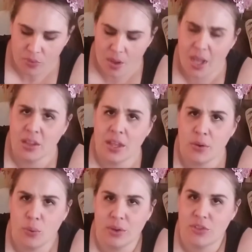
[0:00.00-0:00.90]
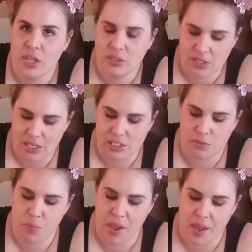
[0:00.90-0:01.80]
I like weird things like
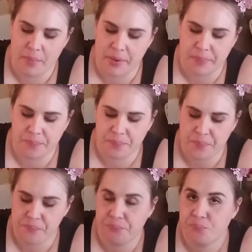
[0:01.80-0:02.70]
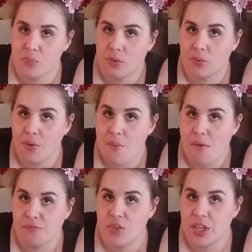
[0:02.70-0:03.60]
Spam and
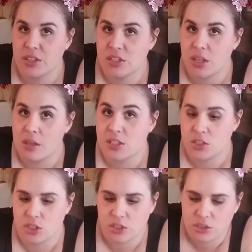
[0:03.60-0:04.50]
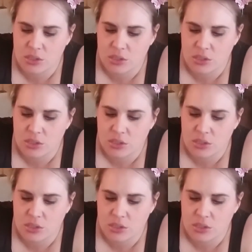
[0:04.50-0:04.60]
Vienna sausages.